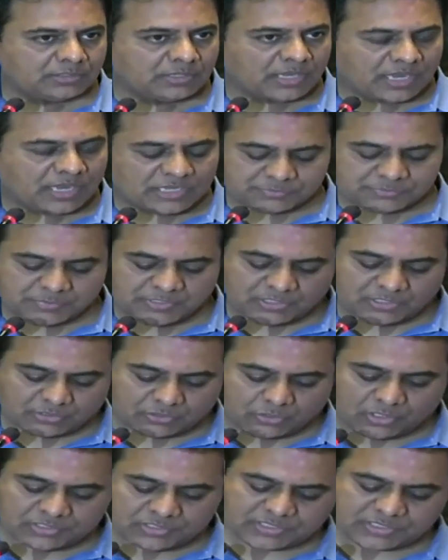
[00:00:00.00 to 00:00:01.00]
has been
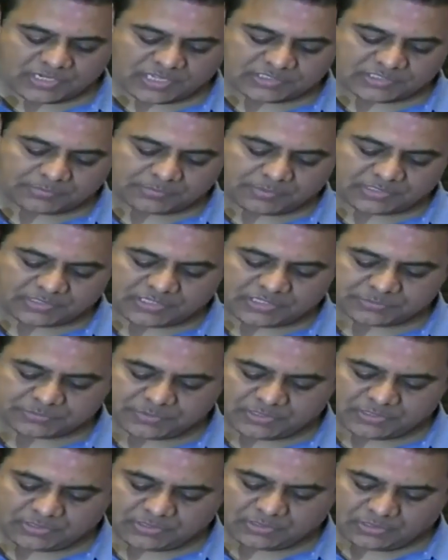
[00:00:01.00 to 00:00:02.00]
acknowledged and Hyderabad has
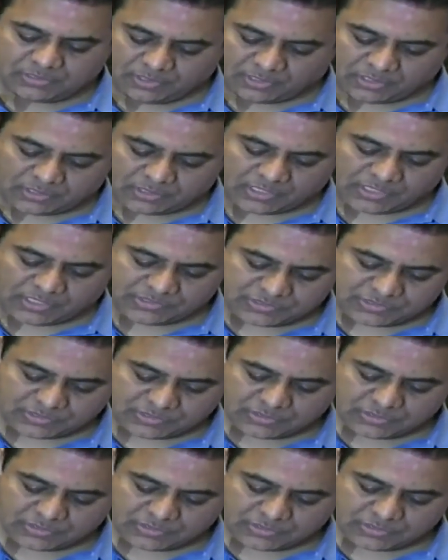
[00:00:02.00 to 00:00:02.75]
been recognized.